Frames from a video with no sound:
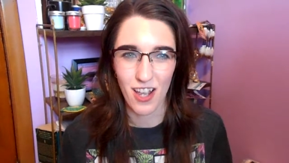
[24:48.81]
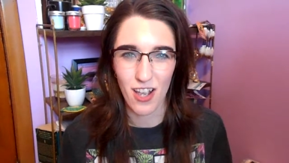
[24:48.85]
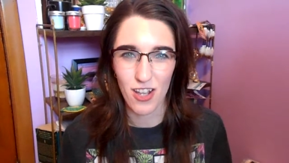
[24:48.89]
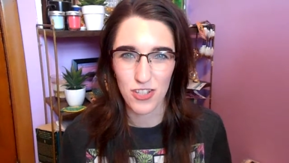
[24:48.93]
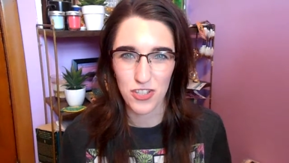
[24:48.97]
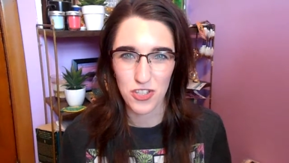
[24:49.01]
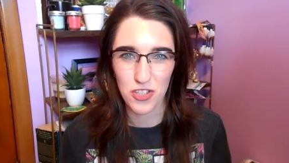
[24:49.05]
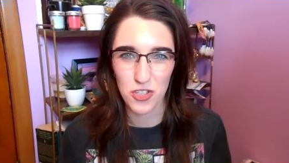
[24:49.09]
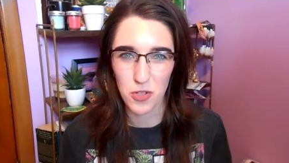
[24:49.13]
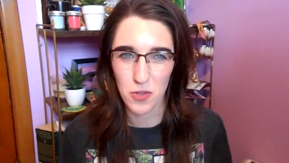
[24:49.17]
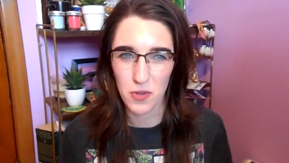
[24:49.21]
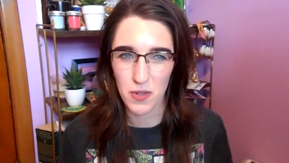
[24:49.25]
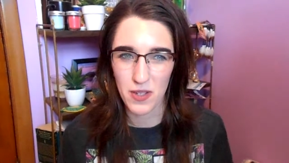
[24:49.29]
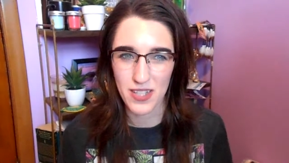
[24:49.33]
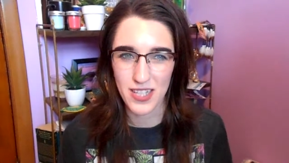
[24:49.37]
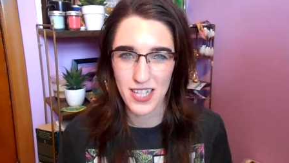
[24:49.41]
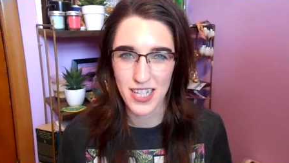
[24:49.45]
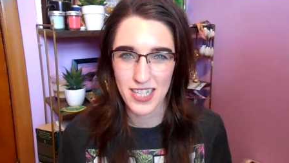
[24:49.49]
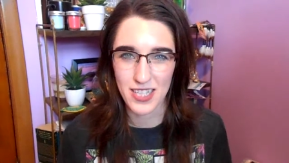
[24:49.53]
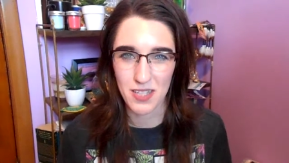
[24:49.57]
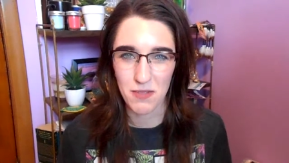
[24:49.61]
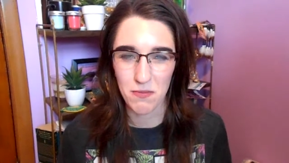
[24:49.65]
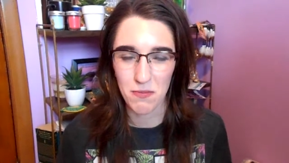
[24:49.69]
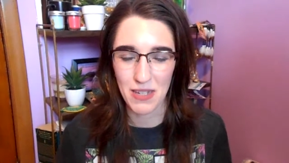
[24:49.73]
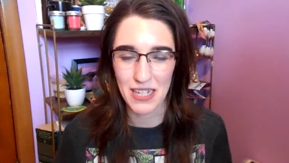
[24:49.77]
also it
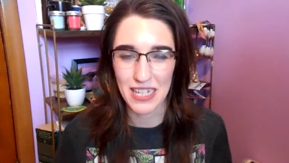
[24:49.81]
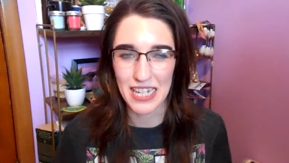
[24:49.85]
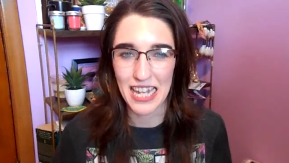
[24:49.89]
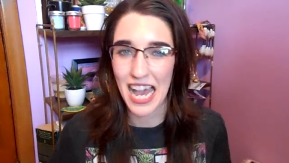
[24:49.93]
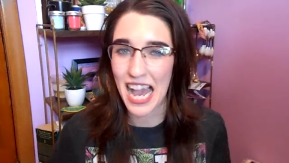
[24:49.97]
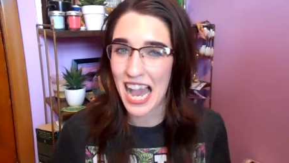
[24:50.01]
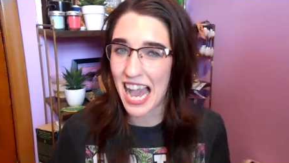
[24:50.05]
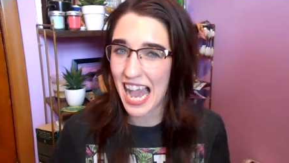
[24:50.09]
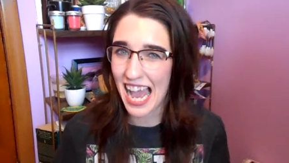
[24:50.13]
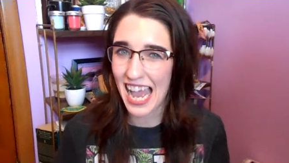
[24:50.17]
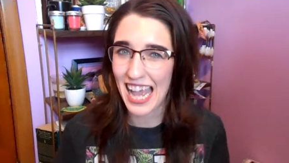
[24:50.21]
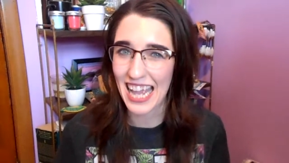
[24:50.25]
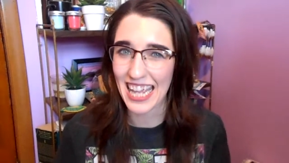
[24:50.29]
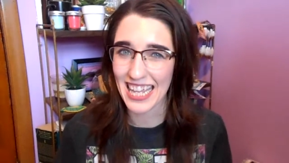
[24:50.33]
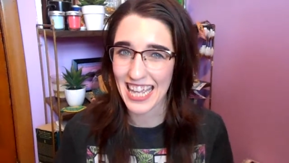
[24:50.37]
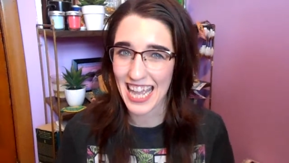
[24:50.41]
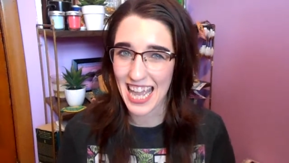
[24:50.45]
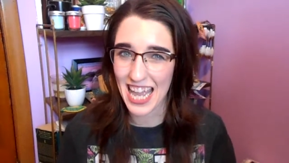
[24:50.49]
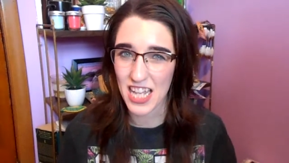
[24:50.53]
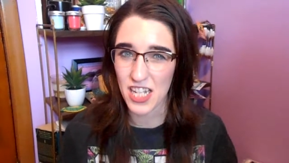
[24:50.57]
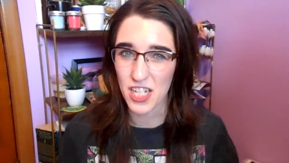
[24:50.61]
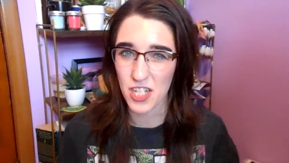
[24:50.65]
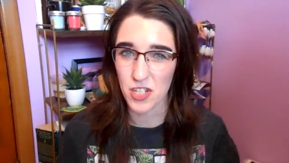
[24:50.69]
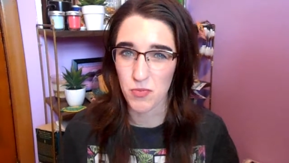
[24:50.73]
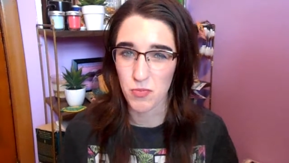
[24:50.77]
doesn't mean
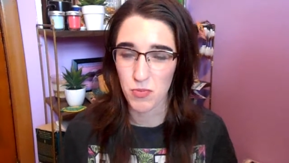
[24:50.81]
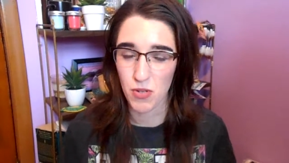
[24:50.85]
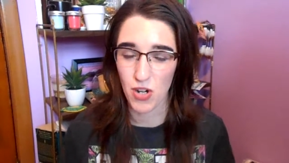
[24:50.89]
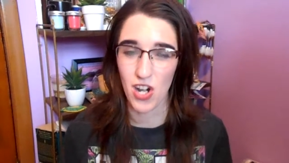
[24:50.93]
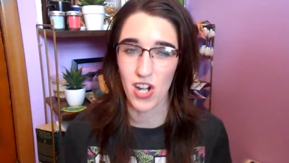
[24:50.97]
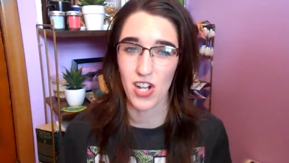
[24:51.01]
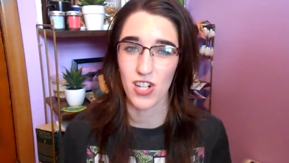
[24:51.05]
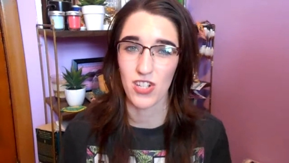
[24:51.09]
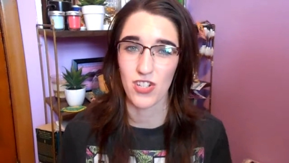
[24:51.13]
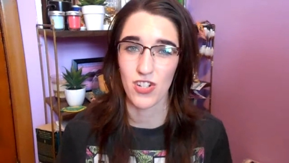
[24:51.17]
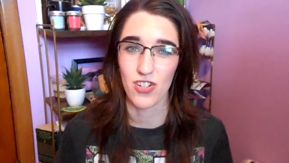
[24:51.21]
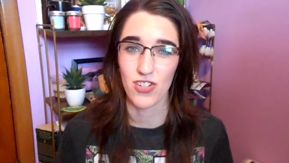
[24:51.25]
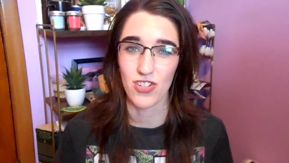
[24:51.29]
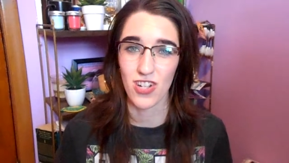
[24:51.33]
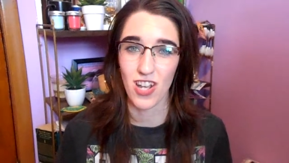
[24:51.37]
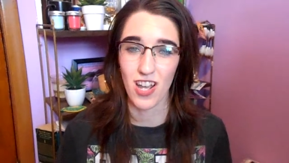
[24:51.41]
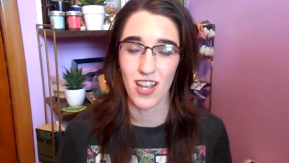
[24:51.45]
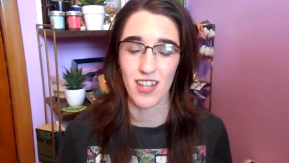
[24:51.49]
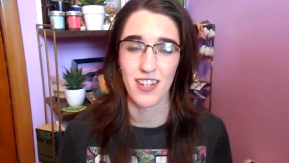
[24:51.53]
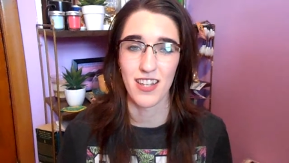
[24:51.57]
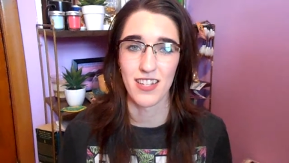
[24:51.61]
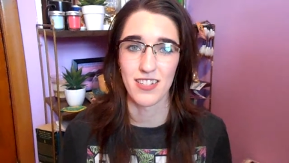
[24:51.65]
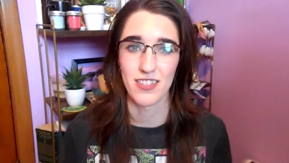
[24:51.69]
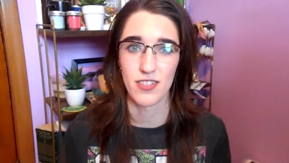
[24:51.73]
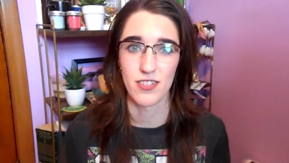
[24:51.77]
high-end products are
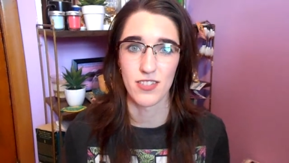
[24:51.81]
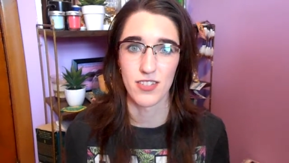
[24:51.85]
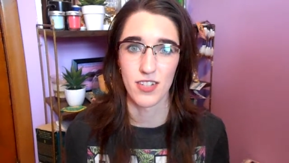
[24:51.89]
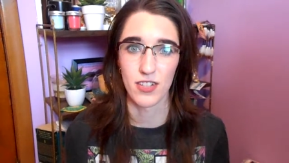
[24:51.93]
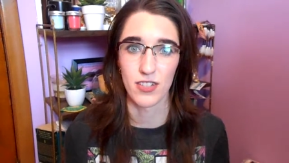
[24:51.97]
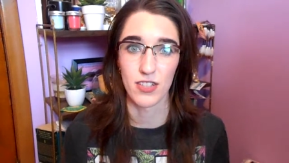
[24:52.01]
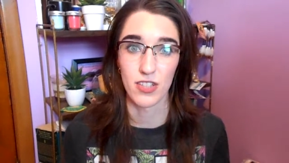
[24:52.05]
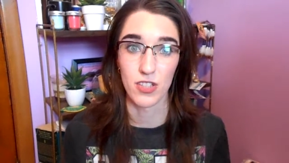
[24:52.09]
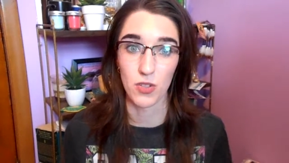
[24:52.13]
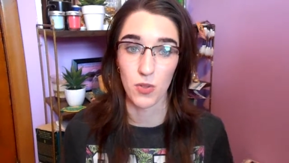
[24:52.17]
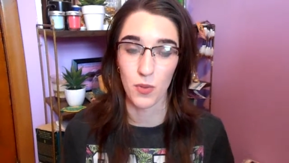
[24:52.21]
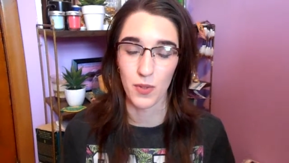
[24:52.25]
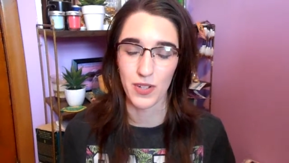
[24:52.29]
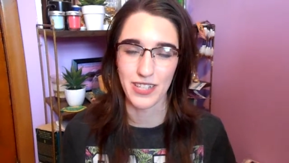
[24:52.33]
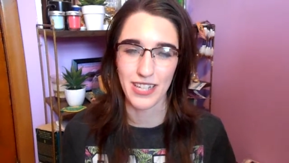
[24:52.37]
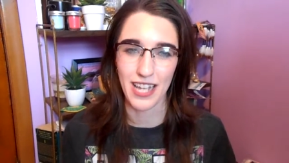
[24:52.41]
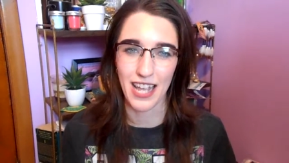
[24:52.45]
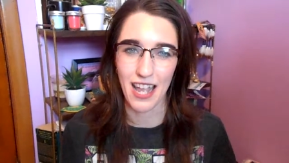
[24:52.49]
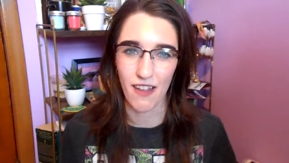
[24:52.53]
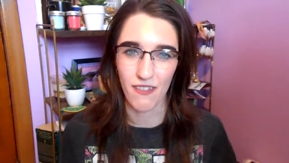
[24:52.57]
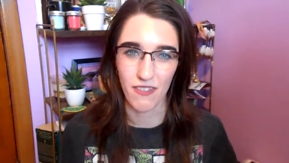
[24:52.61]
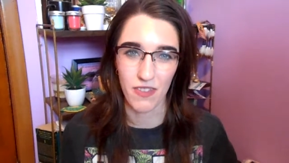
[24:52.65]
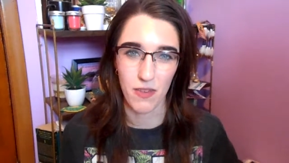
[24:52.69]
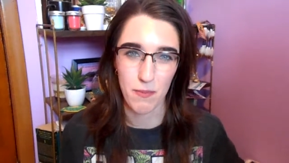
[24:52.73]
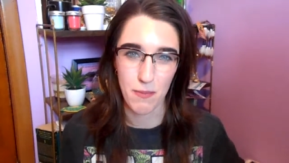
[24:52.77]
not necessarily going to
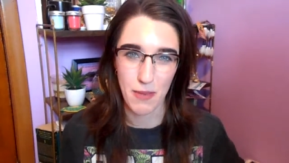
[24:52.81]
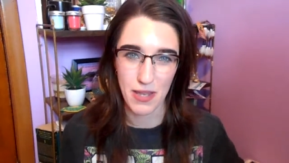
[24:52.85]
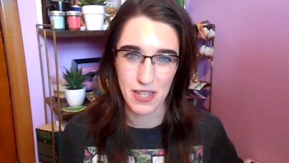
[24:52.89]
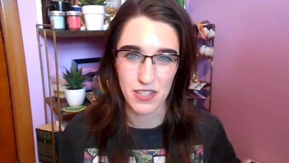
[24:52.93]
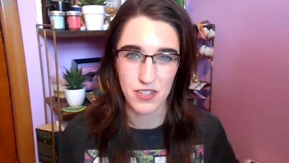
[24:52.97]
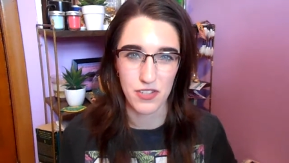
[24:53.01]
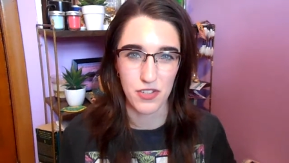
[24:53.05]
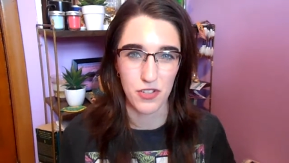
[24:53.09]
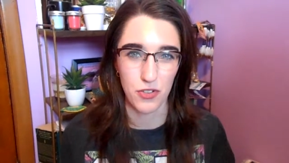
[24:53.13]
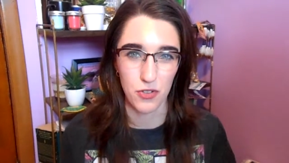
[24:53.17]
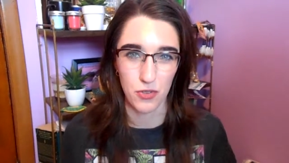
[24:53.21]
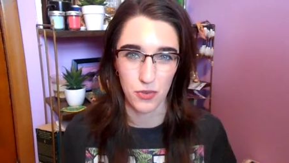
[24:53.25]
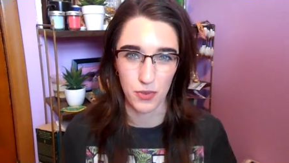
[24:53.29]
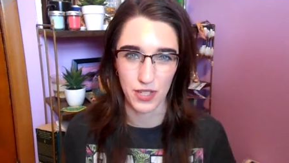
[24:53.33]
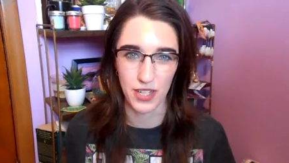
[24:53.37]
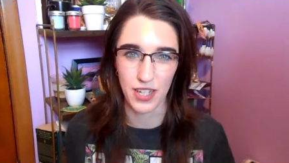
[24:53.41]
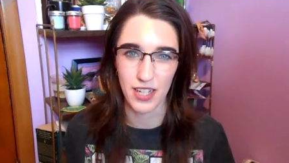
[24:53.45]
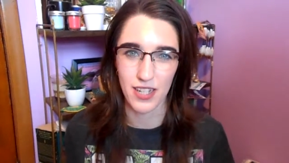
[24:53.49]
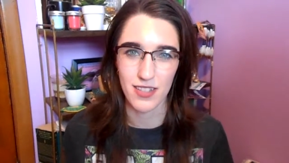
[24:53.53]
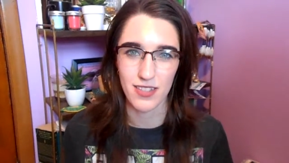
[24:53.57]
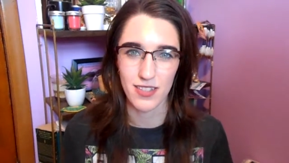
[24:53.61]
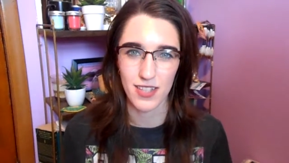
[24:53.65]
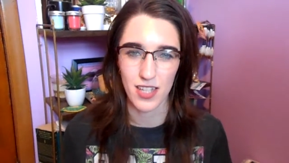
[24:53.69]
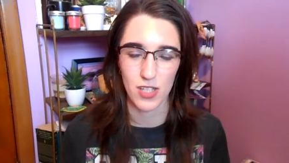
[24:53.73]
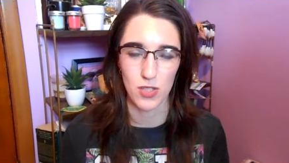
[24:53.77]
have the best
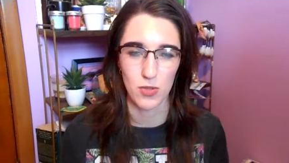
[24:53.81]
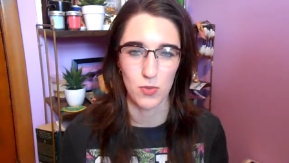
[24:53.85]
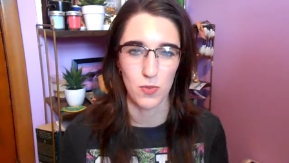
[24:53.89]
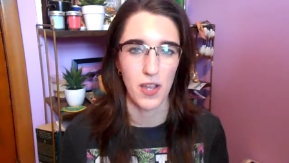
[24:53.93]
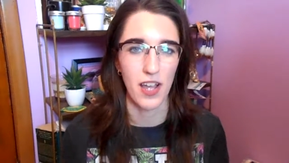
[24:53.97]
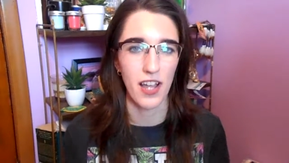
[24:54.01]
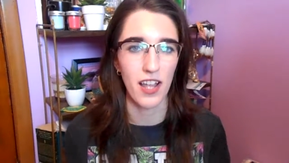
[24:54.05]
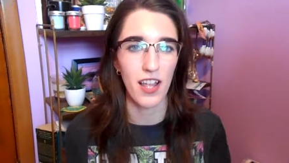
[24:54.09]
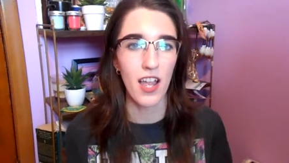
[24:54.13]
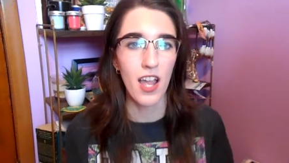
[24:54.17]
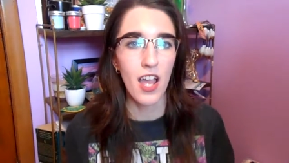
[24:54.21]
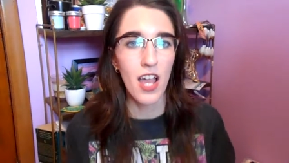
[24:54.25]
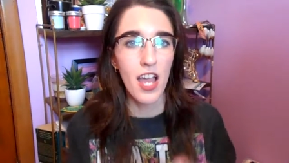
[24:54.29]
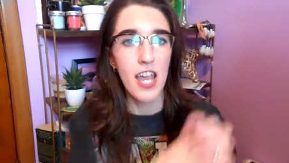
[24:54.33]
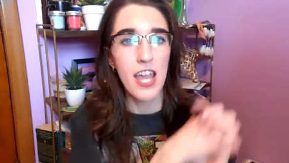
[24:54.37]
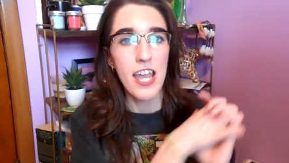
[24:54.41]
ingredients as well.